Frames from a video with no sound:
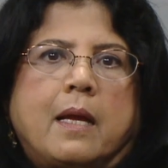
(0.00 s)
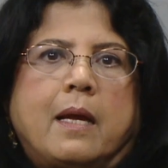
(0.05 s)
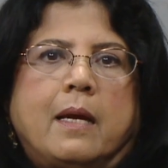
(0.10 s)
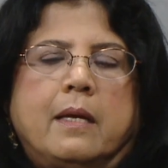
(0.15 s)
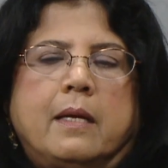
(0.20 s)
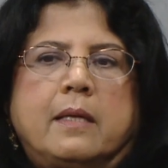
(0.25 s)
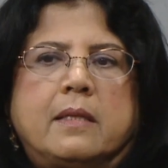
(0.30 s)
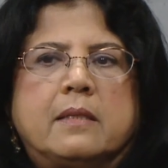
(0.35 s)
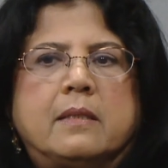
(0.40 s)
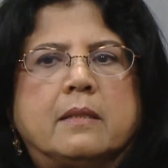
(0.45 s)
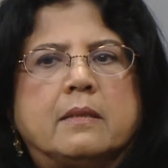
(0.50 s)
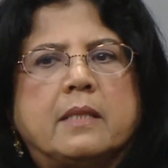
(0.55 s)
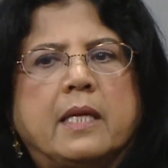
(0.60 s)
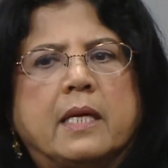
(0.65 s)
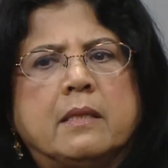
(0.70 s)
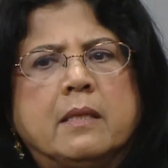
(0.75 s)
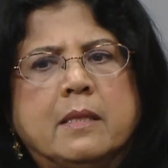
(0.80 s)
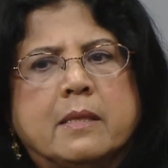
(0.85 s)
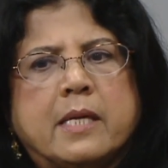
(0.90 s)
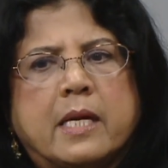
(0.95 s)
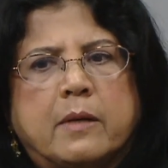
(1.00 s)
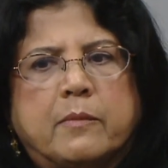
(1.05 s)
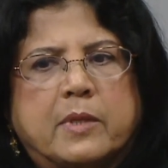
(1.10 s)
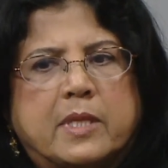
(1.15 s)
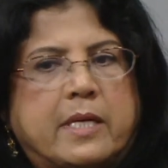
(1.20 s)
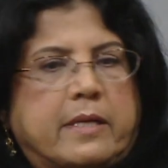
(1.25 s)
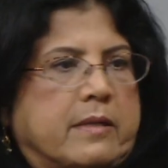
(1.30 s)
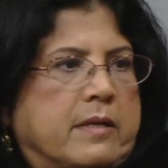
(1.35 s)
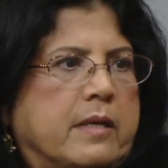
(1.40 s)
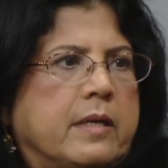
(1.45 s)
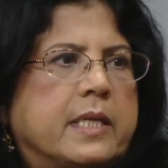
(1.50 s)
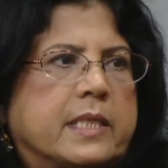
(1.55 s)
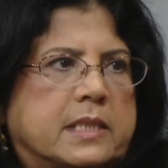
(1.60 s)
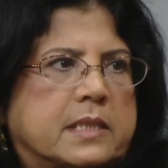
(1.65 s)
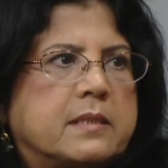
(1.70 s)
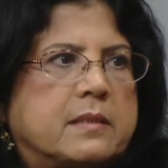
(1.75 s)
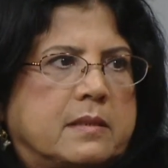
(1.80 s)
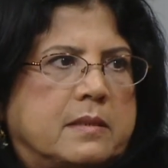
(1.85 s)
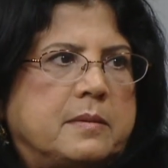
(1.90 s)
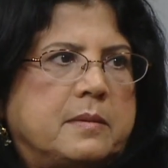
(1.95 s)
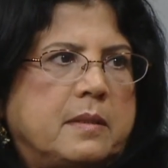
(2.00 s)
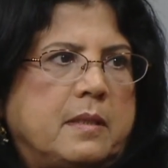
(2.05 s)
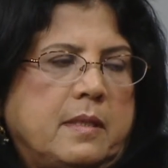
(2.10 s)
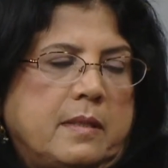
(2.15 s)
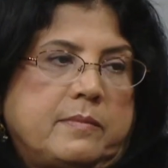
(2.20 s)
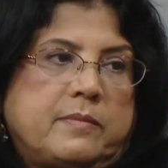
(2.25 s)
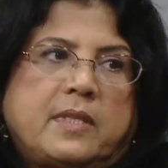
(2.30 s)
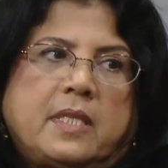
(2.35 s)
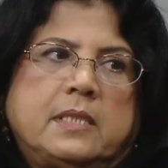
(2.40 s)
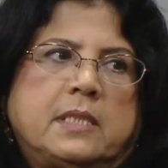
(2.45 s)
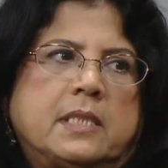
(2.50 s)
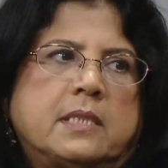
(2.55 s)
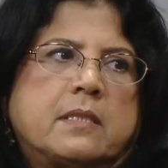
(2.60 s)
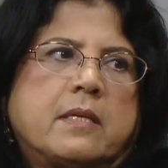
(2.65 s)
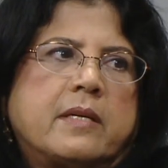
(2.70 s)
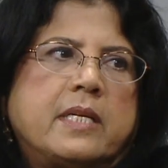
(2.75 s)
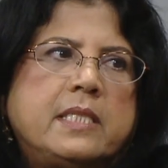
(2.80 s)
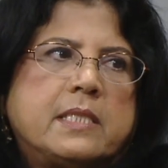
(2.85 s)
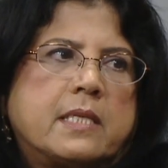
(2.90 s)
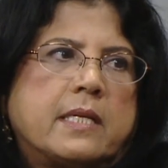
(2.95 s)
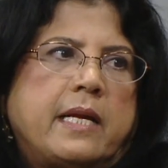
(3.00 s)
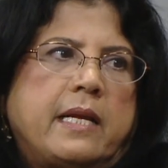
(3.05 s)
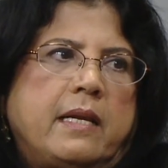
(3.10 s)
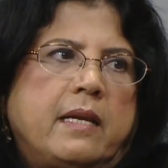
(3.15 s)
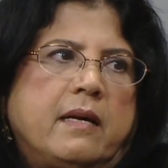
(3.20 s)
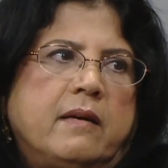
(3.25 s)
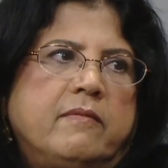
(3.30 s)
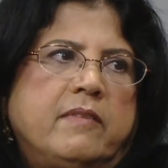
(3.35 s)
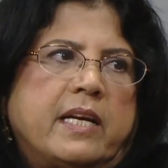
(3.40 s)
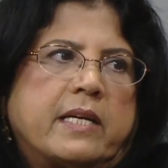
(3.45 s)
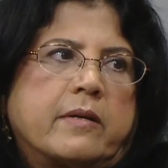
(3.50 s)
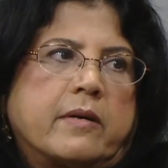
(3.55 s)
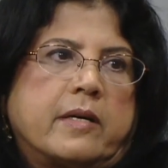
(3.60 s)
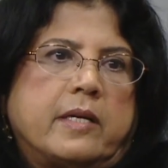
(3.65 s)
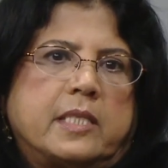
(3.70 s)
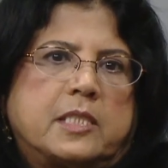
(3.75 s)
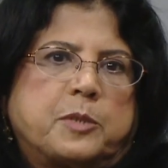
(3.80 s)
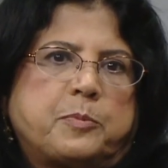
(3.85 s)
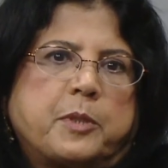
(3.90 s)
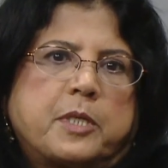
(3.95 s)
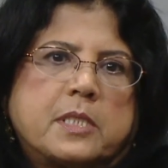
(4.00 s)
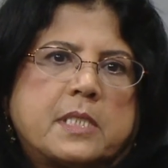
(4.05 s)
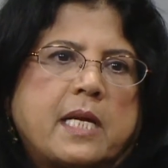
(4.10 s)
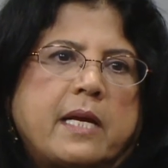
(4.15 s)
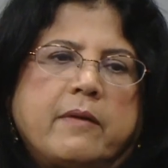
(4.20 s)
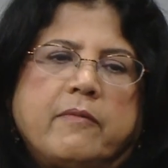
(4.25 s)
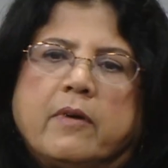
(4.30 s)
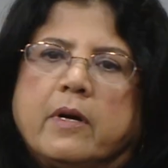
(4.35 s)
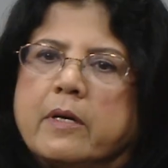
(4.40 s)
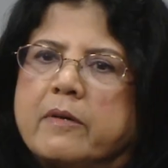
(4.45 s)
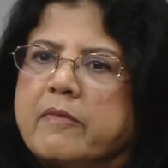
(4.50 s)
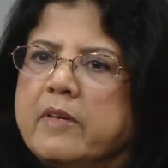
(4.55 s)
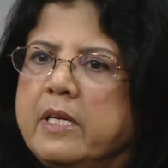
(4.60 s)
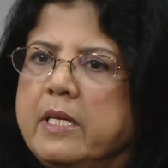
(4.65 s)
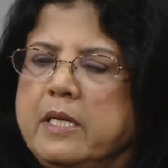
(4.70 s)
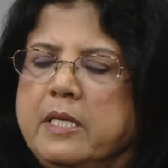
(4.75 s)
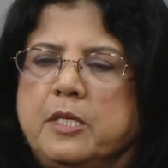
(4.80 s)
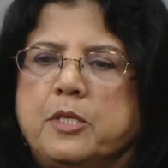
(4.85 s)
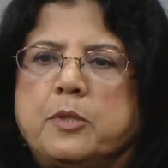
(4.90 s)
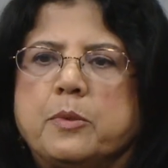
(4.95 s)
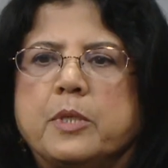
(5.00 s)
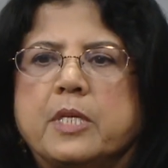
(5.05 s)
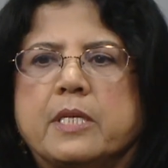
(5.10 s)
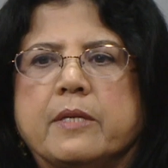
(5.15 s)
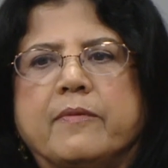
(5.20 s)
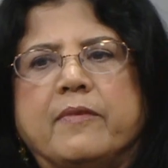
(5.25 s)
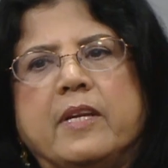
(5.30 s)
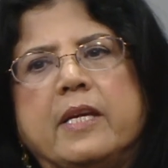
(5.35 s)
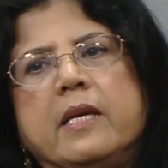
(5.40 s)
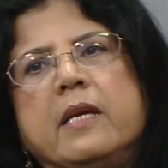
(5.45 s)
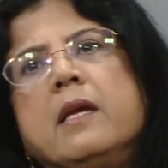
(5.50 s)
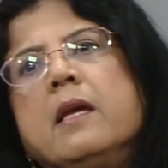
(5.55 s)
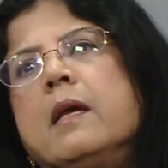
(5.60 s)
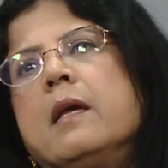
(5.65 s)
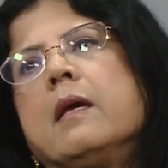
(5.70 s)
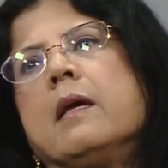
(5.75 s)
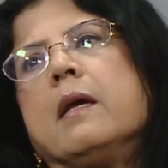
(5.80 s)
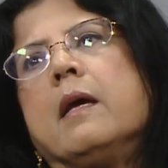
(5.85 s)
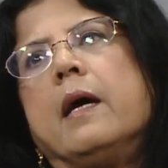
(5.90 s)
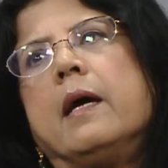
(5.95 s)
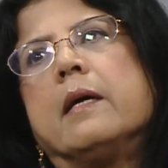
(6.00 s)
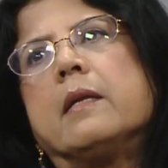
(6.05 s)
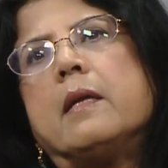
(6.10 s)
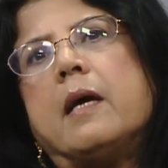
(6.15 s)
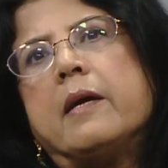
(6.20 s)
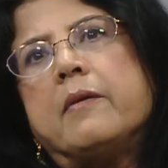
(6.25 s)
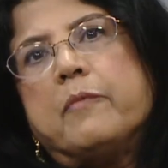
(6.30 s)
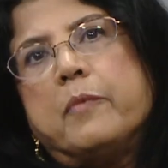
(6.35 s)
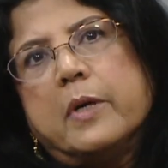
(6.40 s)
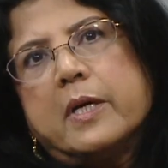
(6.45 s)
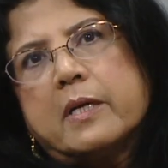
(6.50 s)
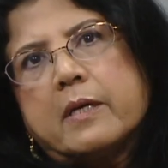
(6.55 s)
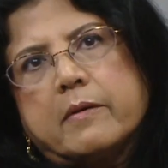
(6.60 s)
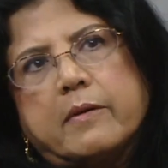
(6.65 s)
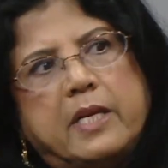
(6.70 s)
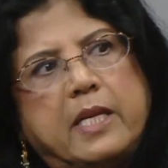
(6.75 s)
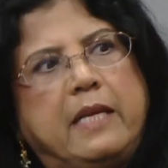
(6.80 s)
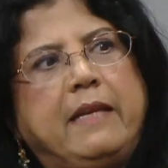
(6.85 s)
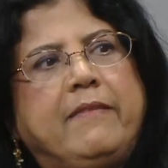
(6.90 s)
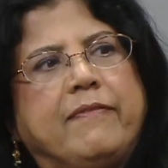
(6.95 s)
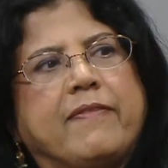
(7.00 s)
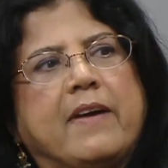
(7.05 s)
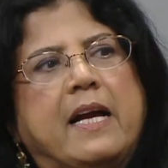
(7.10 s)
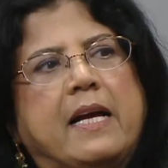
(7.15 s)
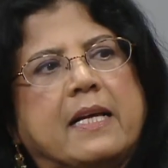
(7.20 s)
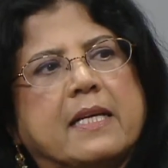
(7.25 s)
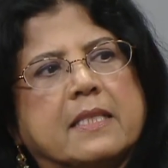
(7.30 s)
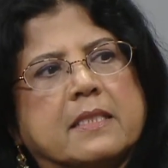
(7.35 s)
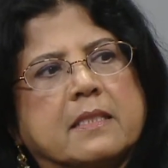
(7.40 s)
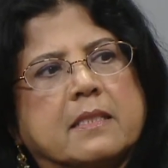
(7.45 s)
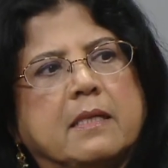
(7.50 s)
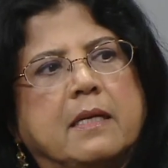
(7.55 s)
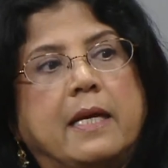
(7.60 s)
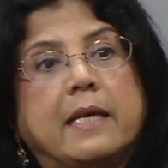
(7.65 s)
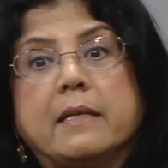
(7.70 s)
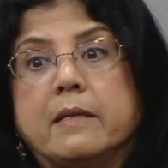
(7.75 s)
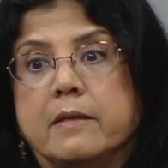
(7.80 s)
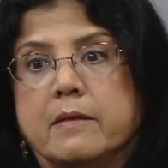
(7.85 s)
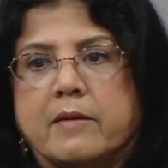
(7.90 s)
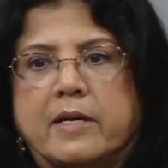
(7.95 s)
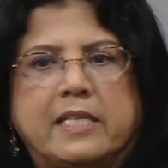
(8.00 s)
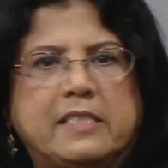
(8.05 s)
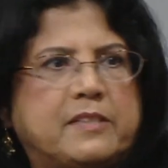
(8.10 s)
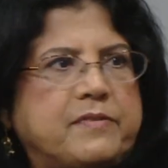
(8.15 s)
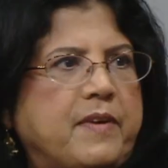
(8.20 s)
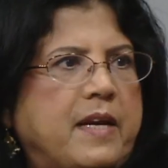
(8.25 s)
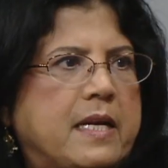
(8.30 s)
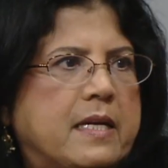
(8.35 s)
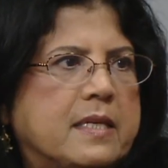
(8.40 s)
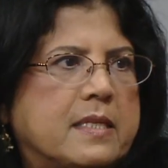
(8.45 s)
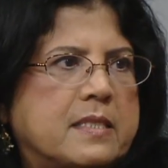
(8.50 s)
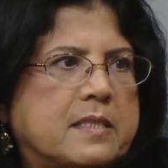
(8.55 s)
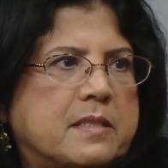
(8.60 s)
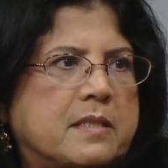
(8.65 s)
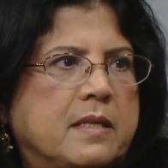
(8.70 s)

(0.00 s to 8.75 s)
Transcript: And the other thing with acrylics, this is the reason I love acrylics, because I work very intuitively, and I work really fast, and it dries fast.